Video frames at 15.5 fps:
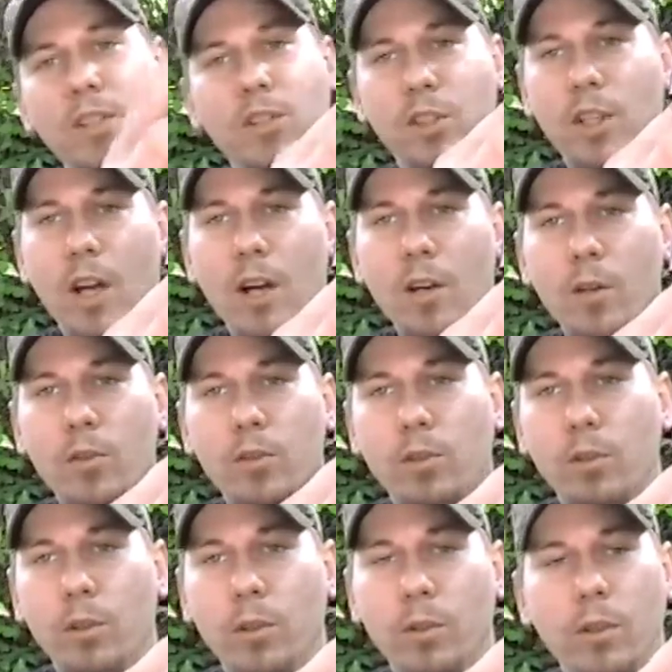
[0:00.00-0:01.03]
a Chicago
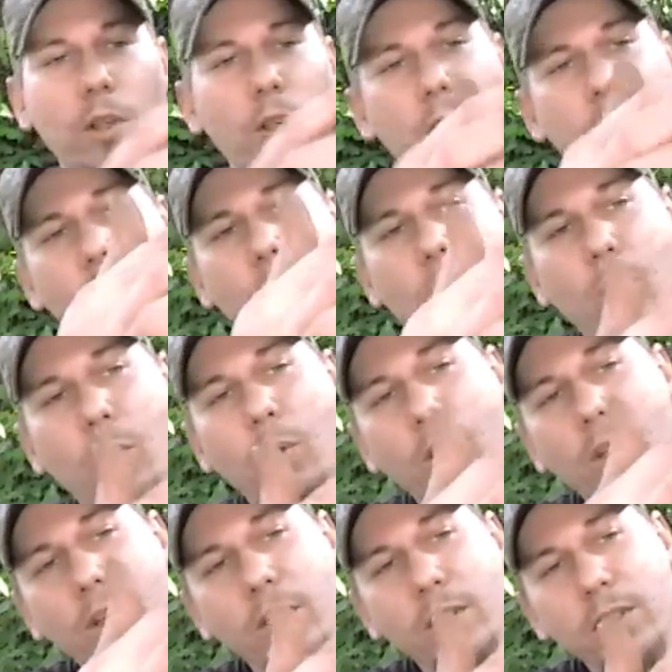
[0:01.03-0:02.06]
screw
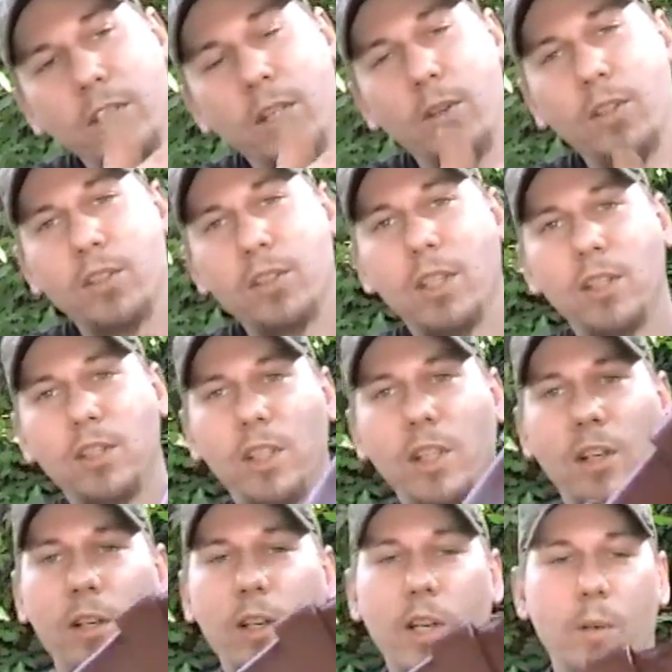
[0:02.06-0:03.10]
or, you know, the stitch
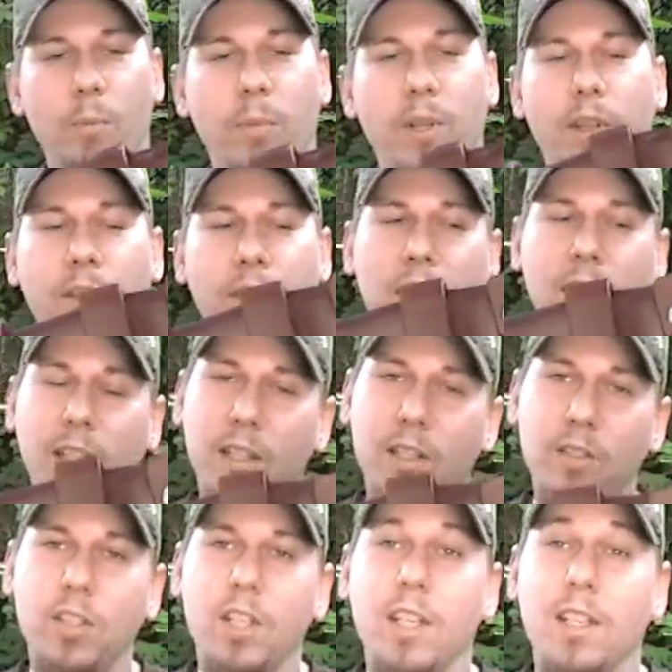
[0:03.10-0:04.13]
here. But the thing
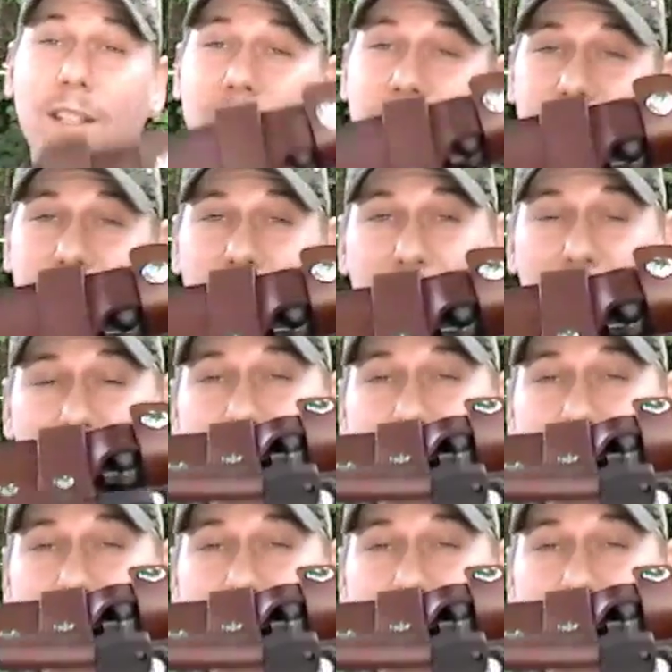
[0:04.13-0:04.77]
is, this thing is